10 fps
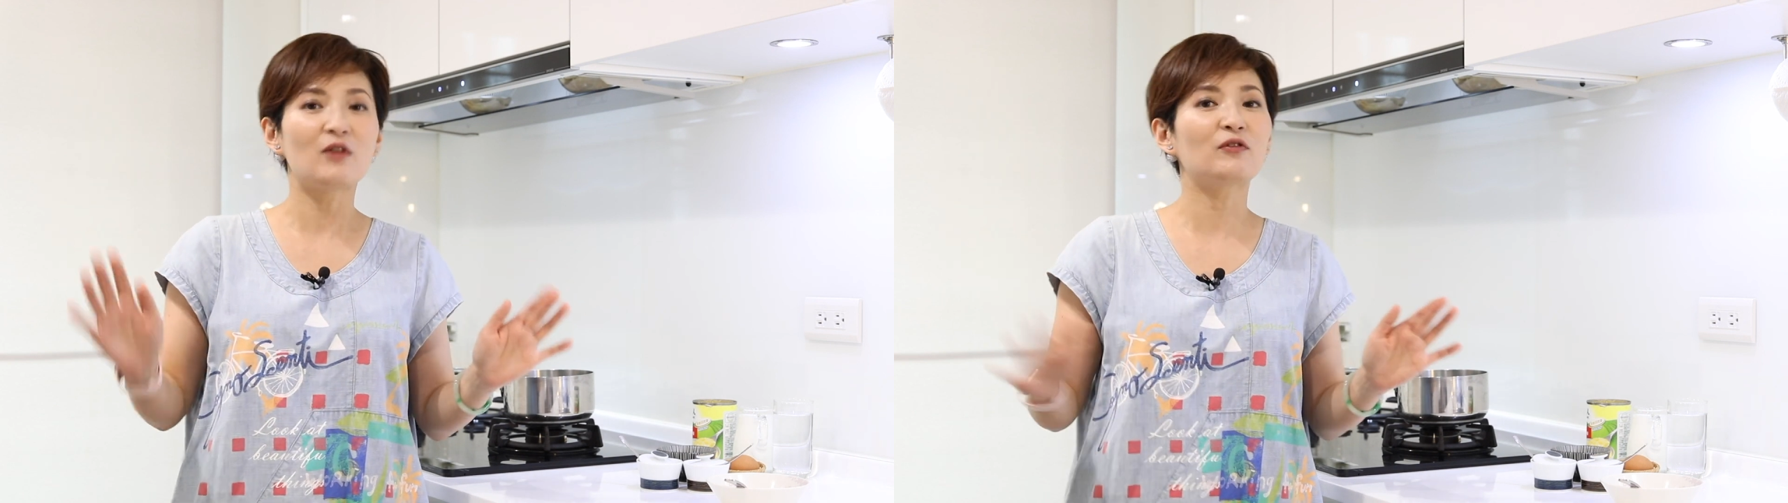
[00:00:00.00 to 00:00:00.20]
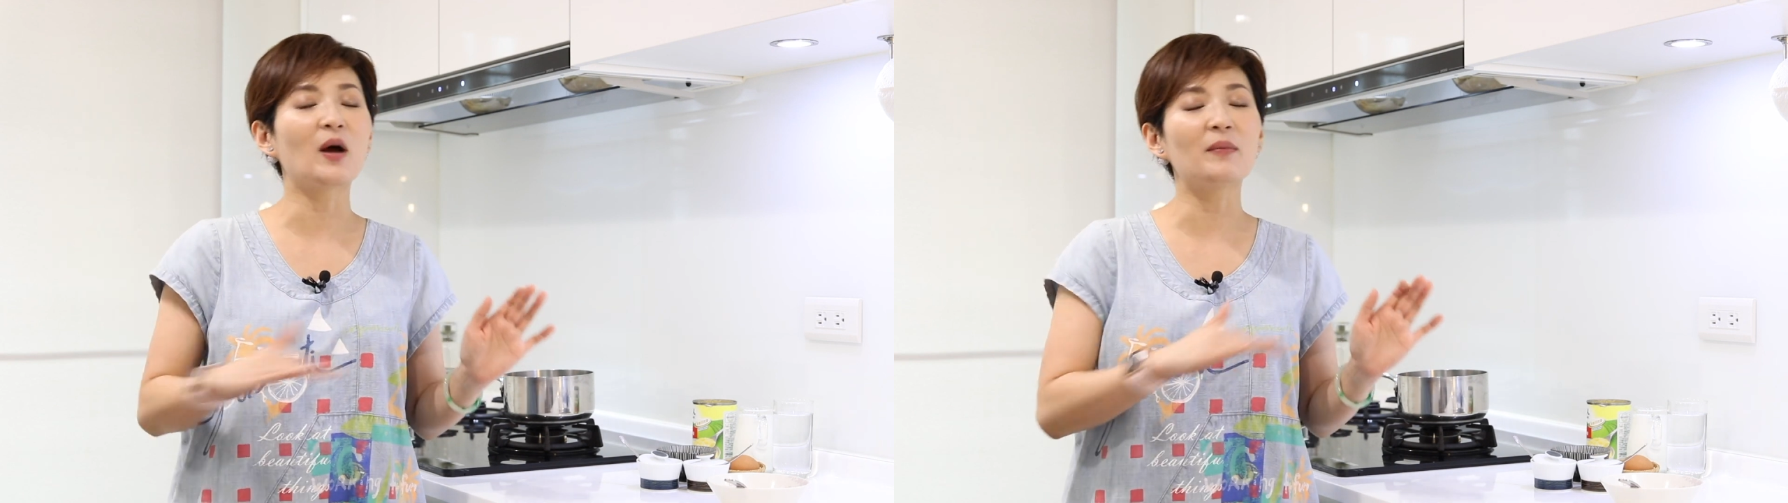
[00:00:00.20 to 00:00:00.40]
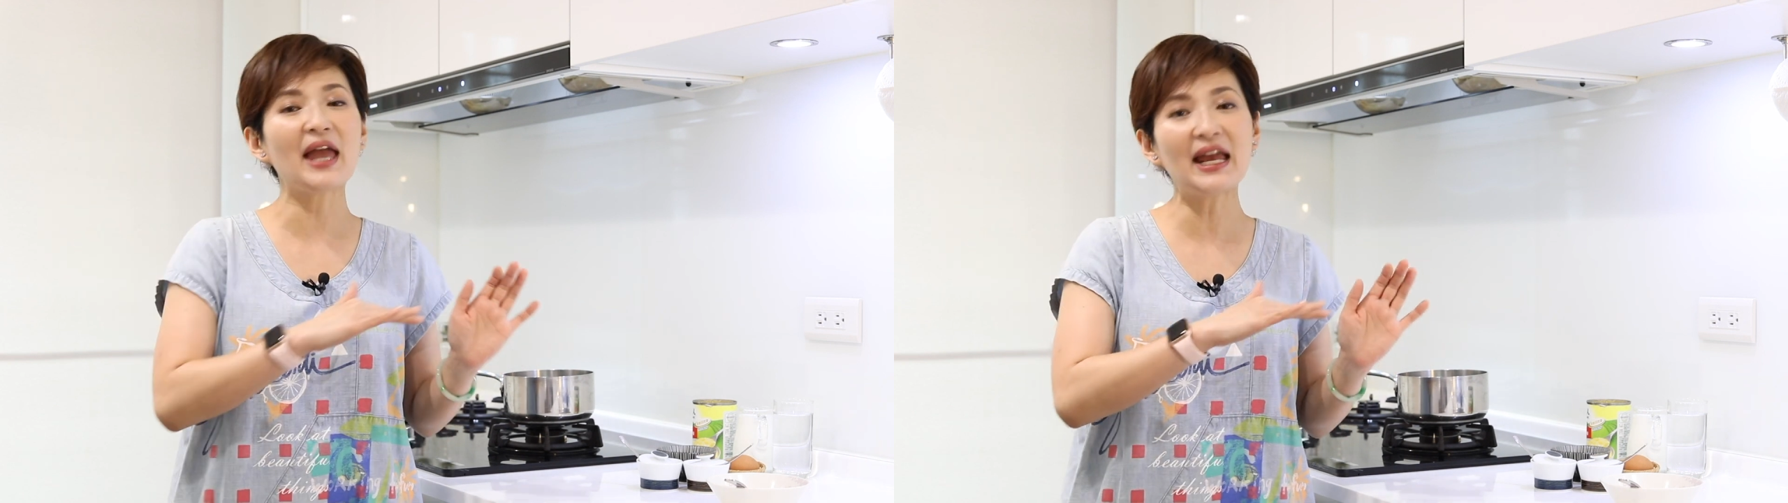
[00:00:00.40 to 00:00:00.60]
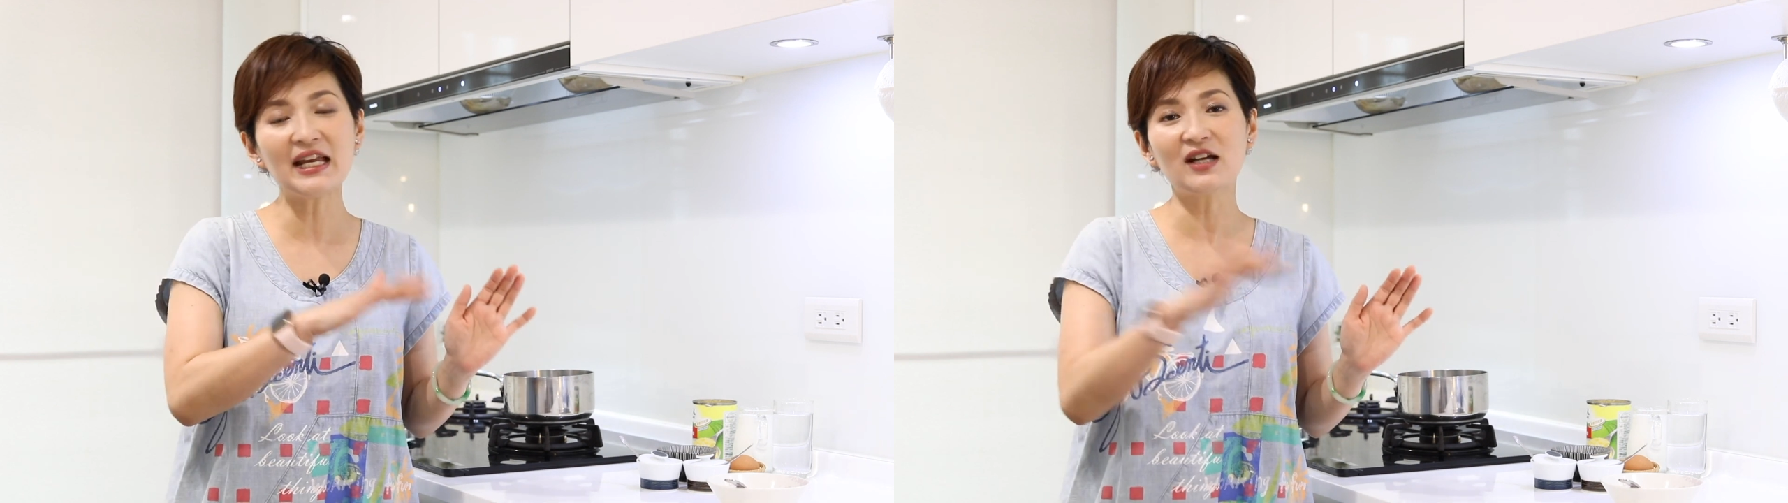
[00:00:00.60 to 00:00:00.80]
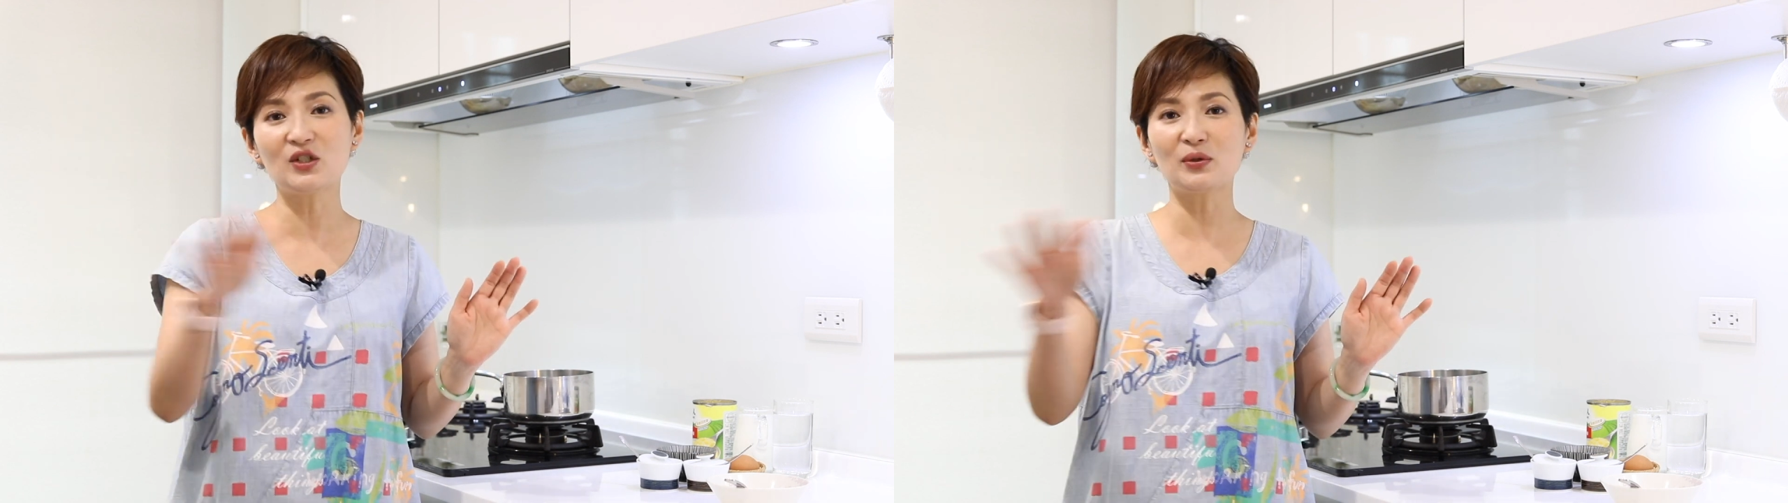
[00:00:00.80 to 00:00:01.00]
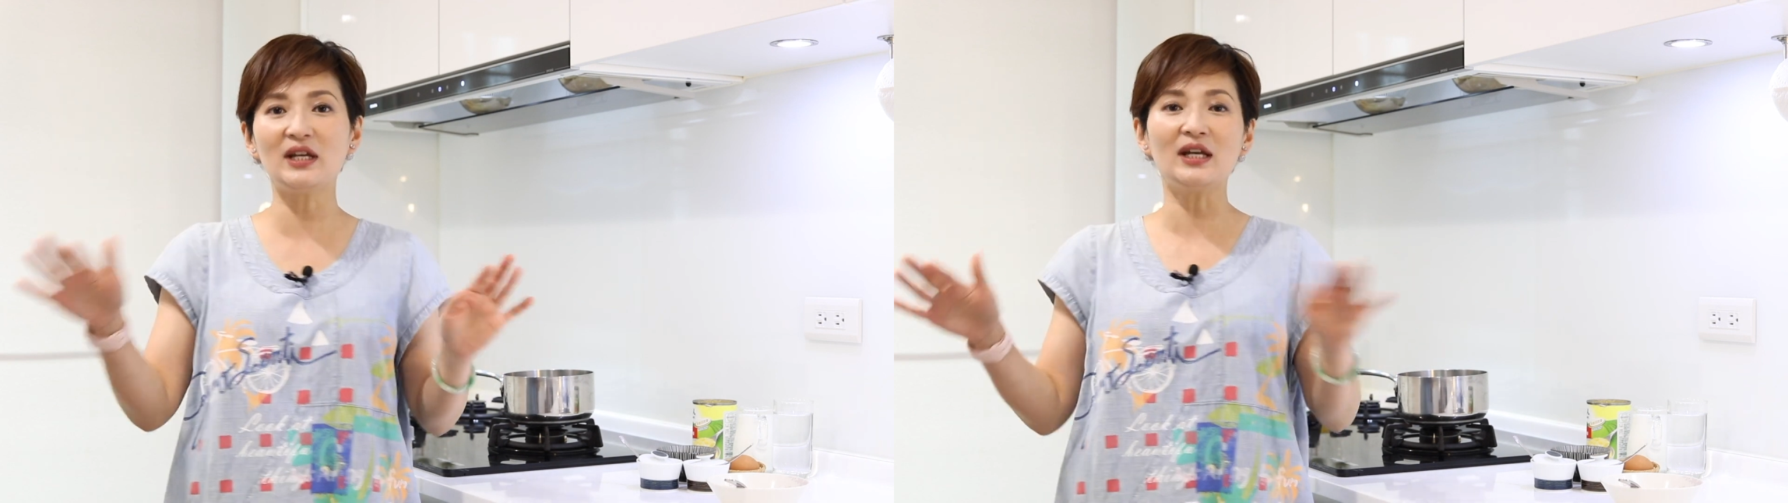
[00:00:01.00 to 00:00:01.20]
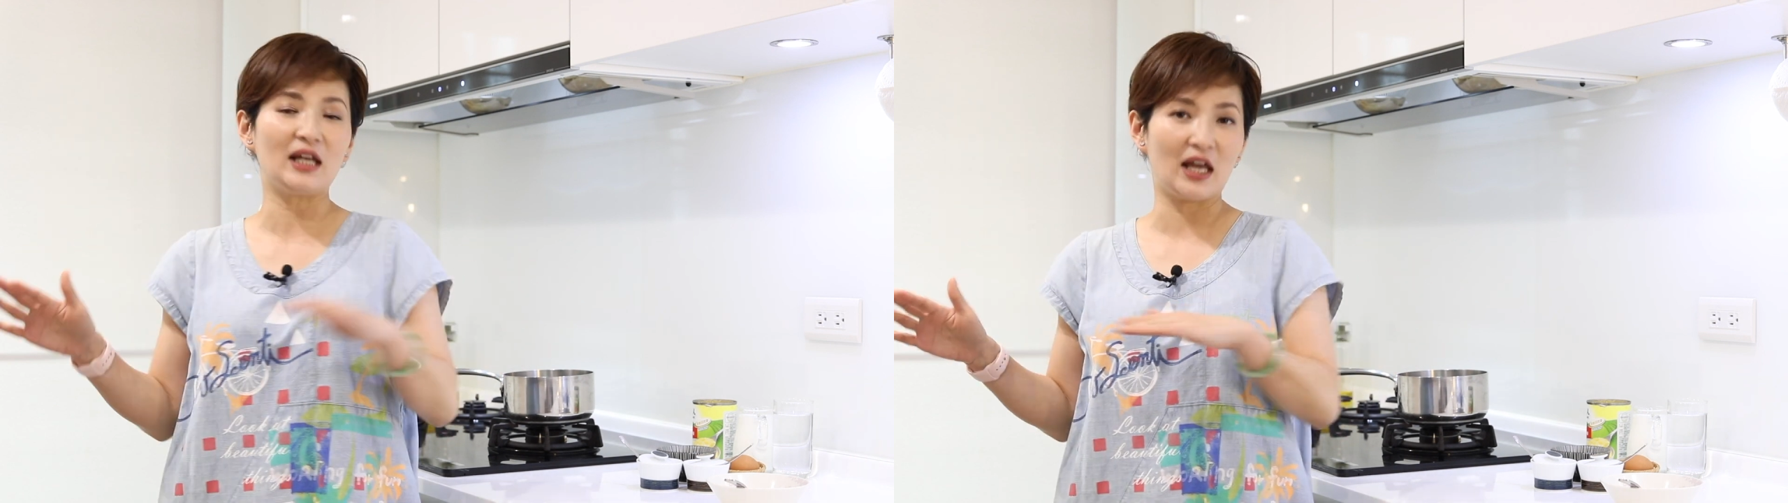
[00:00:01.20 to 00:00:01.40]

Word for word: from any country,